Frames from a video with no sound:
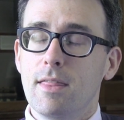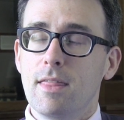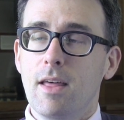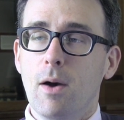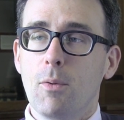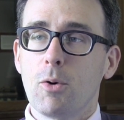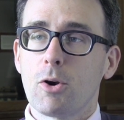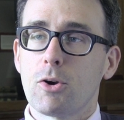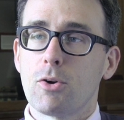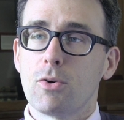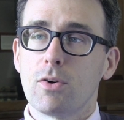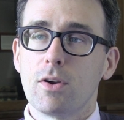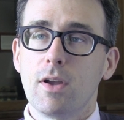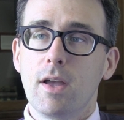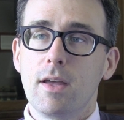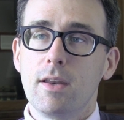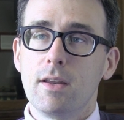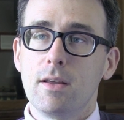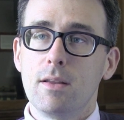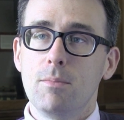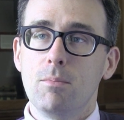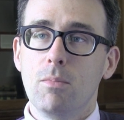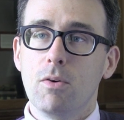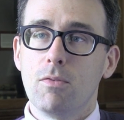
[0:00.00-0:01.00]
that were
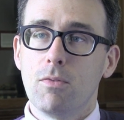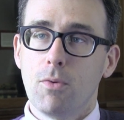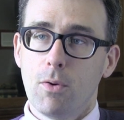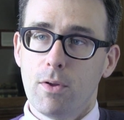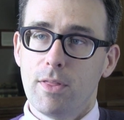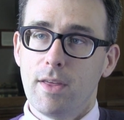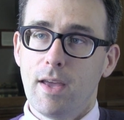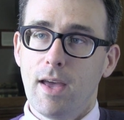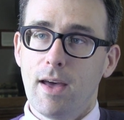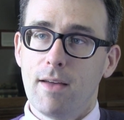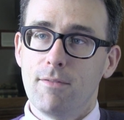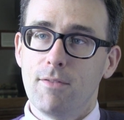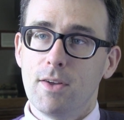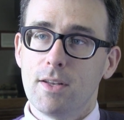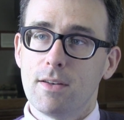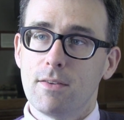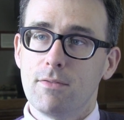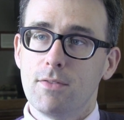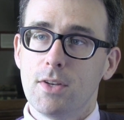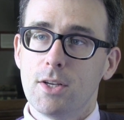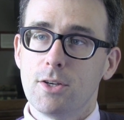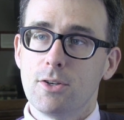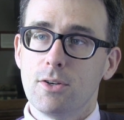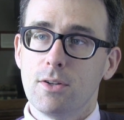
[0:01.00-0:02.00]
created before the advent
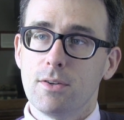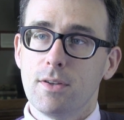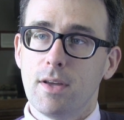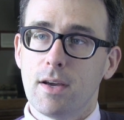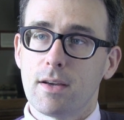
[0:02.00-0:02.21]
of digital